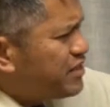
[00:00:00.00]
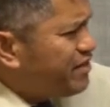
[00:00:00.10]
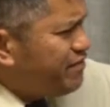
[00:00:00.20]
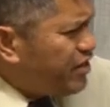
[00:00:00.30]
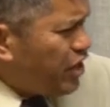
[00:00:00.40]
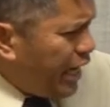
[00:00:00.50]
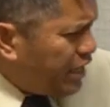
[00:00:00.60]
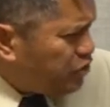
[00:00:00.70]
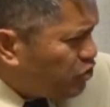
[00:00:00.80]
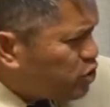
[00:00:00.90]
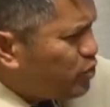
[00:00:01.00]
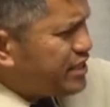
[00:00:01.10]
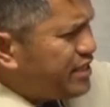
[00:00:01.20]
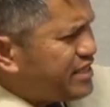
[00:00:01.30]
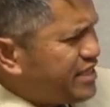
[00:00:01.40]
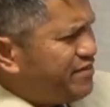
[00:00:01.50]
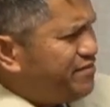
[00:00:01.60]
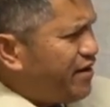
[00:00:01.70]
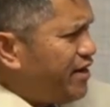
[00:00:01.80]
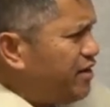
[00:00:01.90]
7 angels, which had the 7
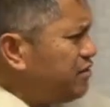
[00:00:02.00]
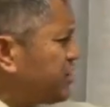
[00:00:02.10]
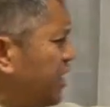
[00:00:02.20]
vials,